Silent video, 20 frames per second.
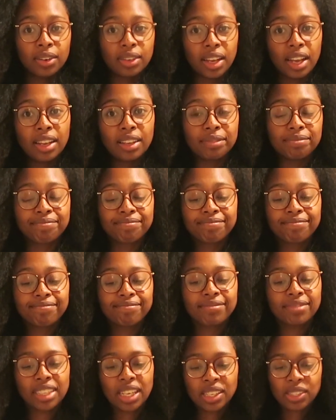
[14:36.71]
Okay,
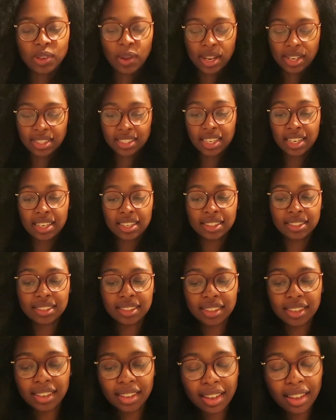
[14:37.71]
so I did
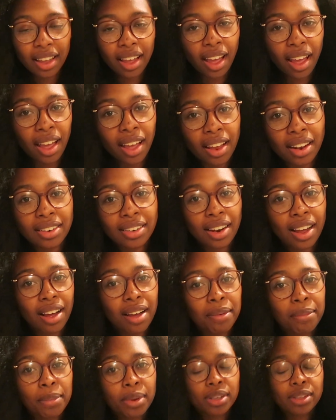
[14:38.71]
it,
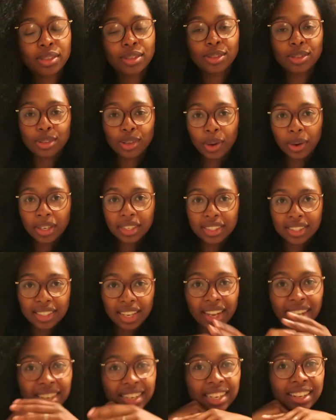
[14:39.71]
and I'm so
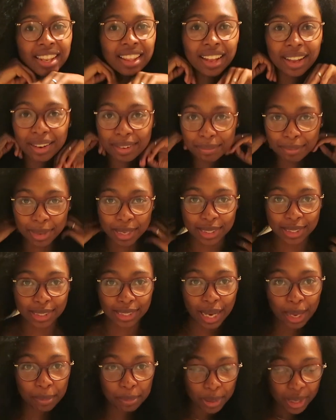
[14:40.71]
excited that my
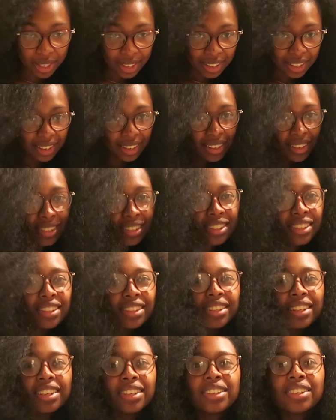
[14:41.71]
shape
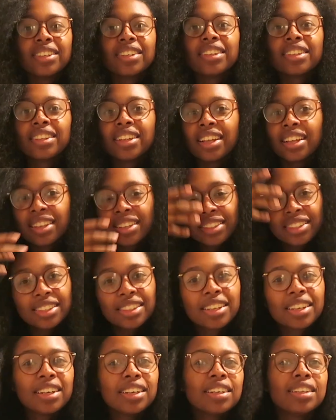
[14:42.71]
still
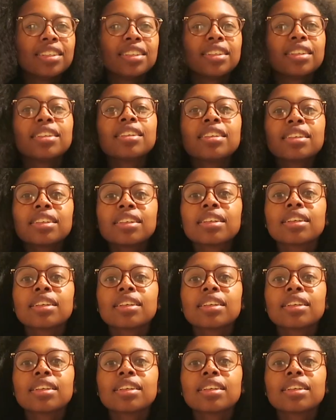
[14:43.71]
looks good.